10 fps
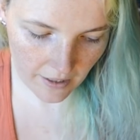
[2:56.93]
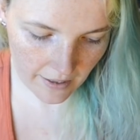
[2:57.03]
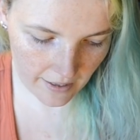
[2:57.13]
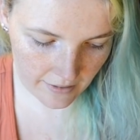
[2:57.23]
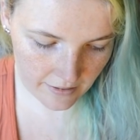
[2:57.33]

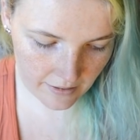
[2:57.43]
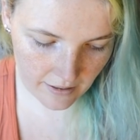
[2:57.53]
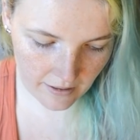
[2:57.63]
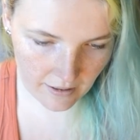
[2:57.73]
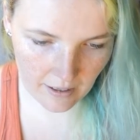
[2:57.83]
And
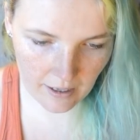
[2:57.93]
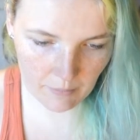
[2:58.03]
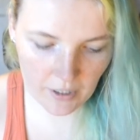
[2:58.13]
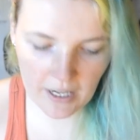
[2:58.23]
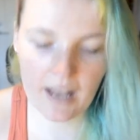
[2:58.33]
uh,
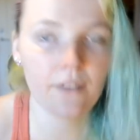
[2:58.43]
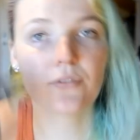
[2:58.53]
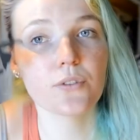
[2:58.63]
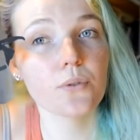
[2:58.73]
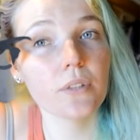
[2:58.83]
I'm going to
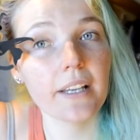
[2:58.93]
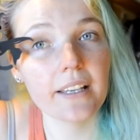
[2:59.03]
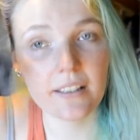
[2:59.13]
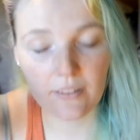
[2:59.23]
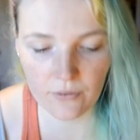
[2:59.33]
have to,
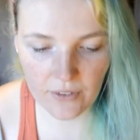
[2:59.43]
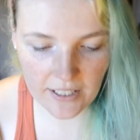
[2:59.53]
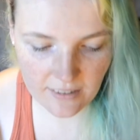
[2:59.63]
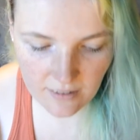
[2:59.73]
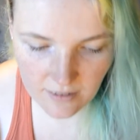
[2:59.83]
like,
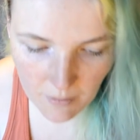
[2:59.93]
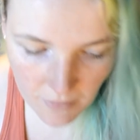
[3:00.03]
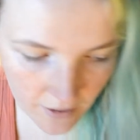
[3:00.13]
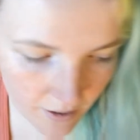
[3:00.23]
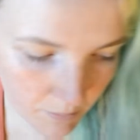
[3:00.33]
fix
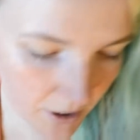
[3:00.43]
something